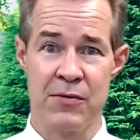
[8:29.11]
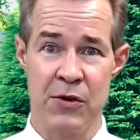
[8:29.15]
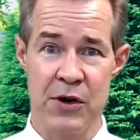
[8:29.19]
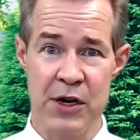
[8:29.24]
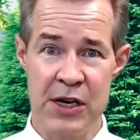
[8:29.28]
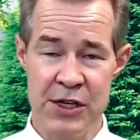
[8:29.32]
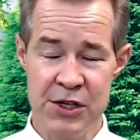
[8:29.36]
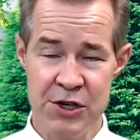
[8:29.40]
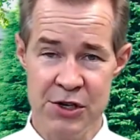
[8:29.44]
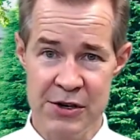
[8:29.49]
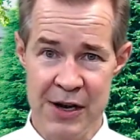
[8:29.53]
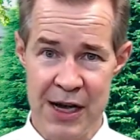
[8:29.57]

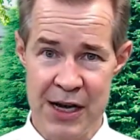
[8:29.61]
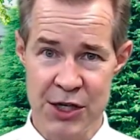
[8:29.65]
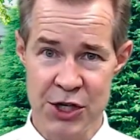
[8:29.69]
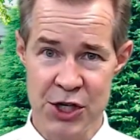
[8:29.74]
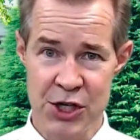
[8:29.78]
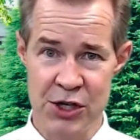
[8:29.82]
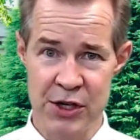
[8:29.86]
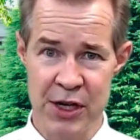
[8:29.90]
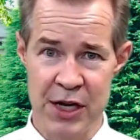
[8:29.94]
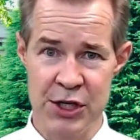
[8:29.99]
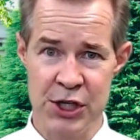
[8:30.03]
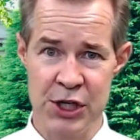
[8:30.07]

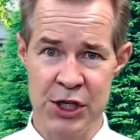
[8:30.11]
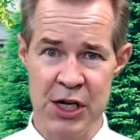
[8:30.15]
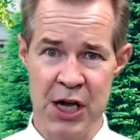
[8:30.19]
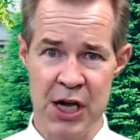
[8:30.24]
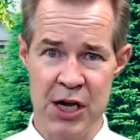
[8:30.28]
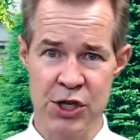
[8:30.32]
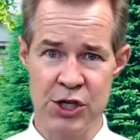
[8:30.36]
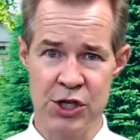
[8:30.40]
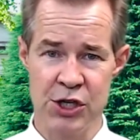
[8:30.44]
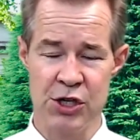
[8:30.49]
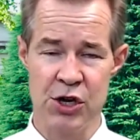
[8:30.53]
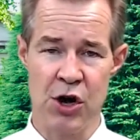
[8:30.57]
international
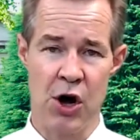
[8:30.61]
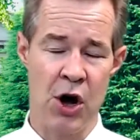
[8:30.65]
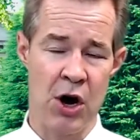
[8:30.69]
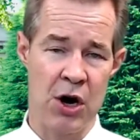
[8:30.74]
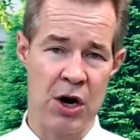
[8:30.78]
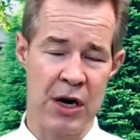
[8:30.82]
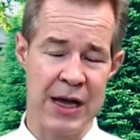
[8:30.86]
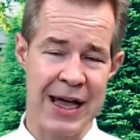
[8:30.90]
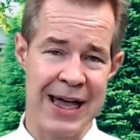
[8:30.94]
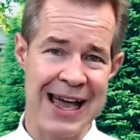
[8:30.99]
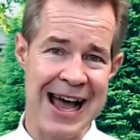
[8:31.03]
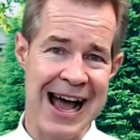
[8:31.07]
education
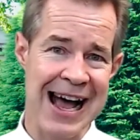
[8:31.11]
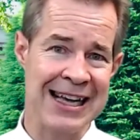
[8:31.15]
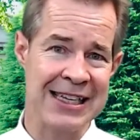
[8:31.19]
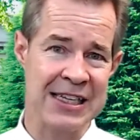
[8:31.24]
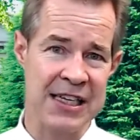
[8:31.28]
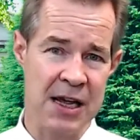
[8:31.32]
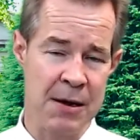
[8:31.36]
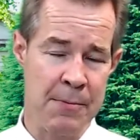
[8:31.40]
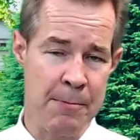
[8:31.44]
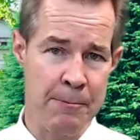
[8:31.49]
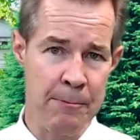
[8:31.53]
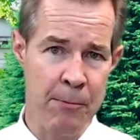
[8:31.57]
are as
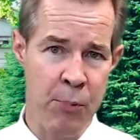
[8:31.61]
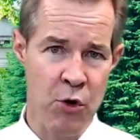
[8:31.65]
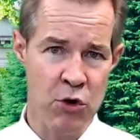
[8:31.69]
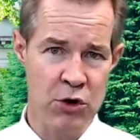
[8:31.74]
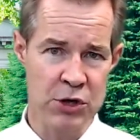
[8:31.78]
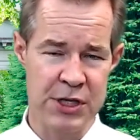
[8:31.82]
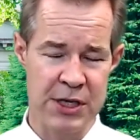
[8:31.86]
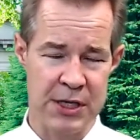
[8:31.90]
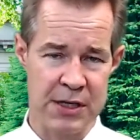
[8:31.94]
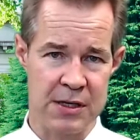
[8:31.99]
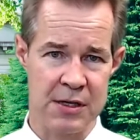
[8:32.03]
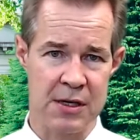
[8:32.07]

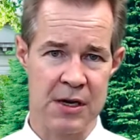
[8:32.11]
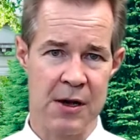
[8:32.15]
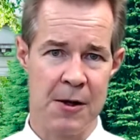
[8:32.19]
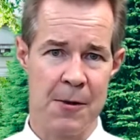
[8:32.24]
important